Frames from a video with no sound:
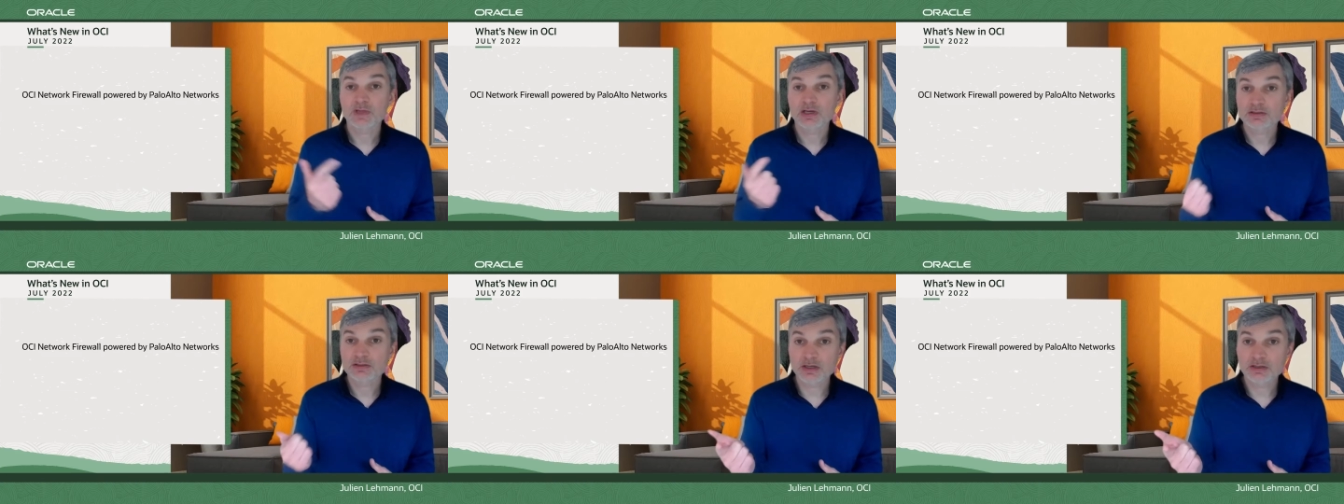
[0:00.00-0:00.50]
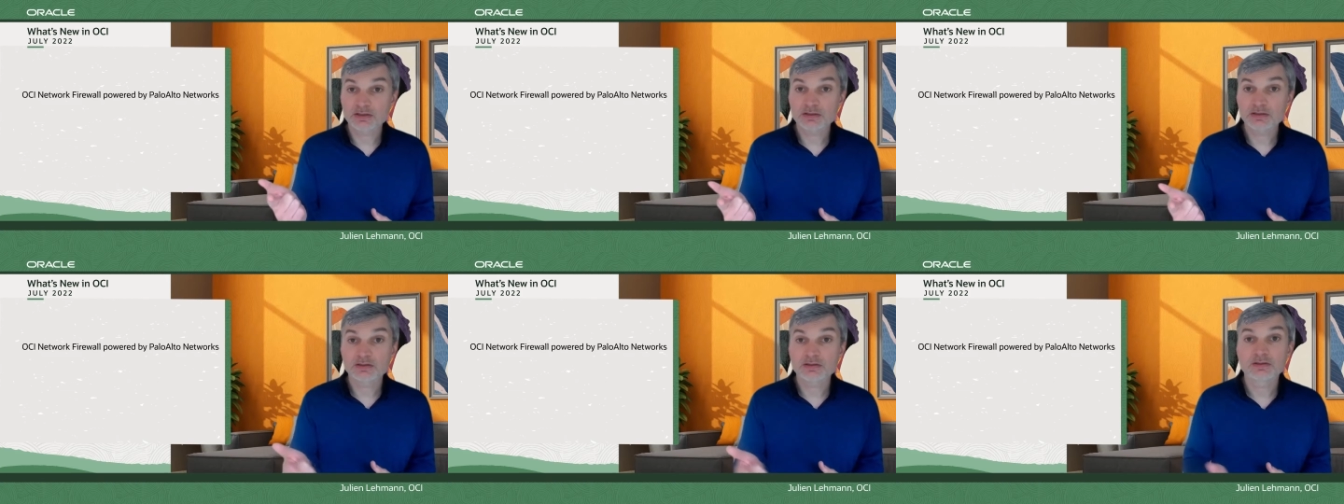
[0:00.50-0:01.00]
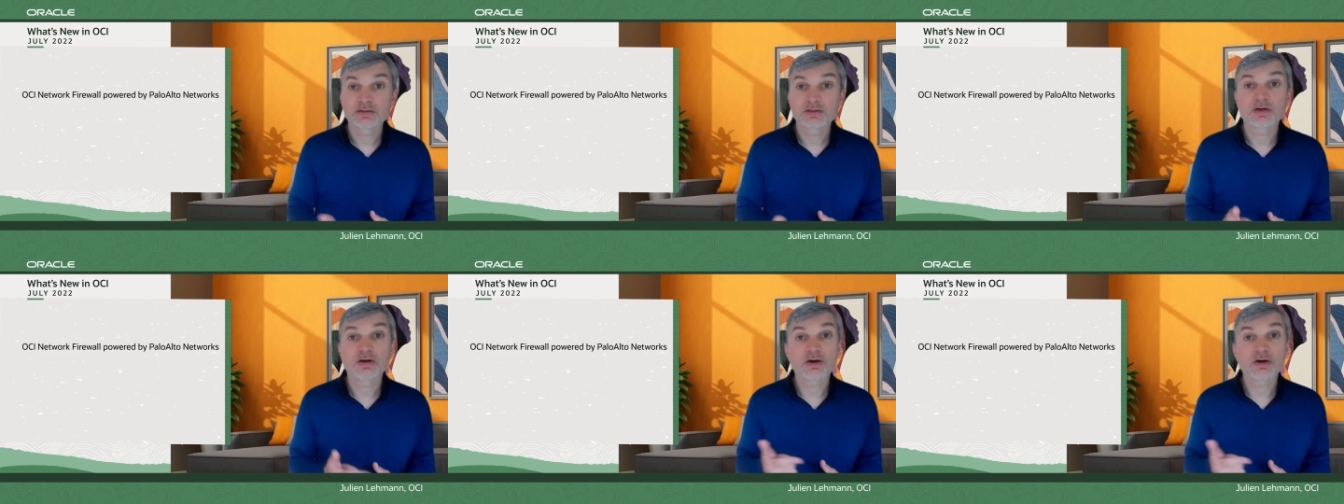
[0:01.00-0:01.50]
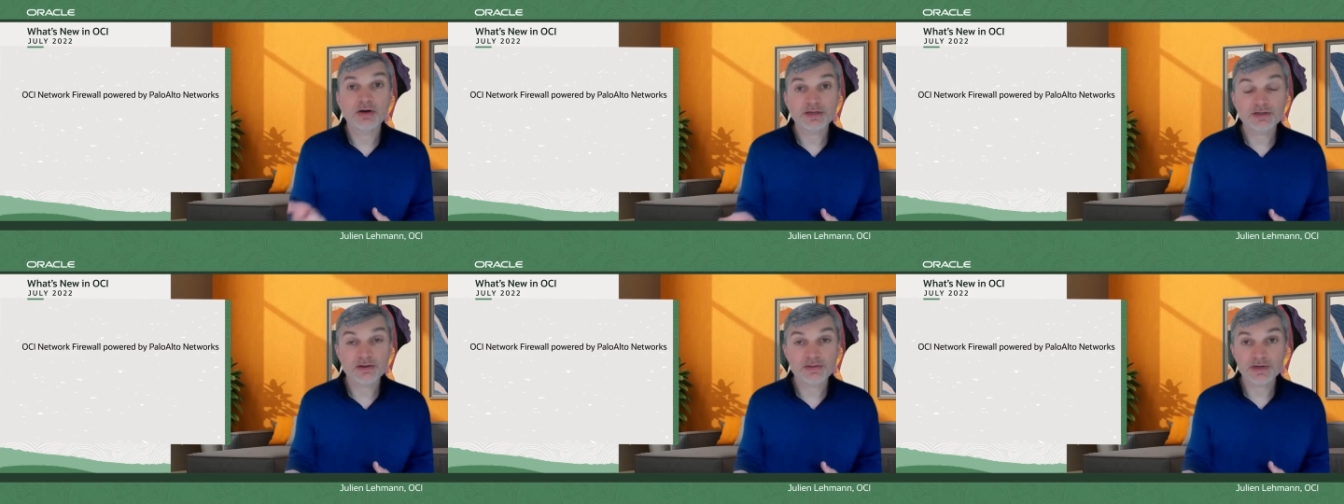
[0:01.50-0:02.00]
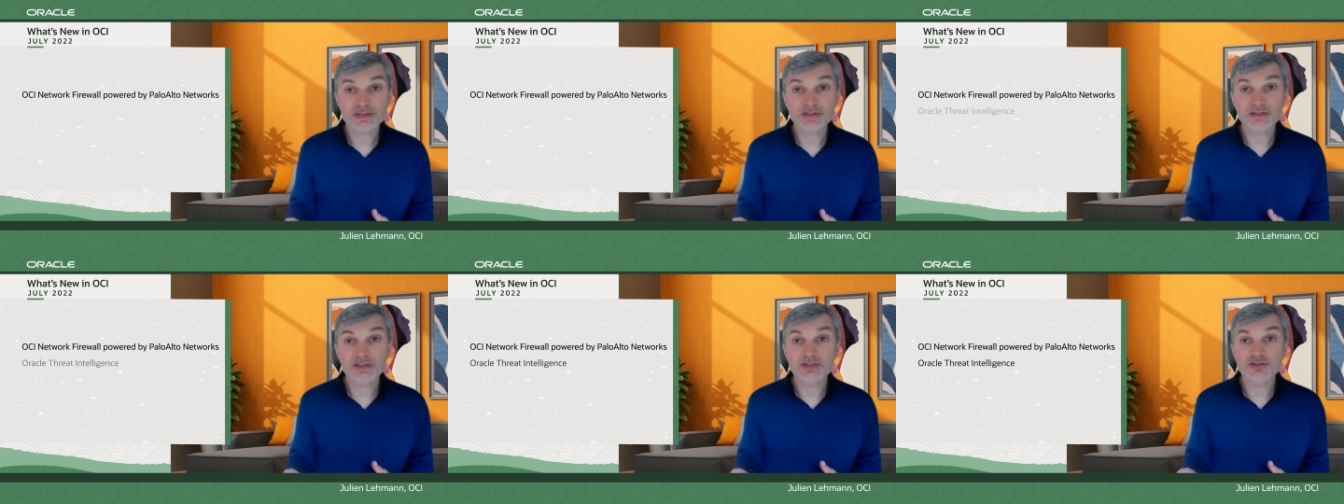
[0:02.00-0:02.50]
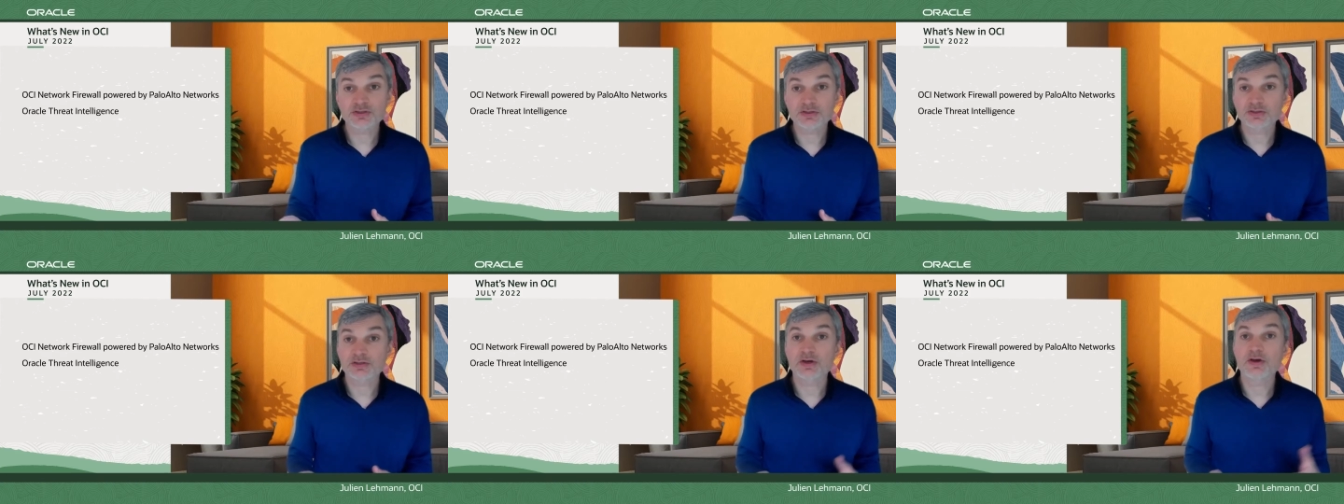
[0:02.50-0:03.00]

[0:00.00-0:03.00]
Second, Oracle Threat Intelligence,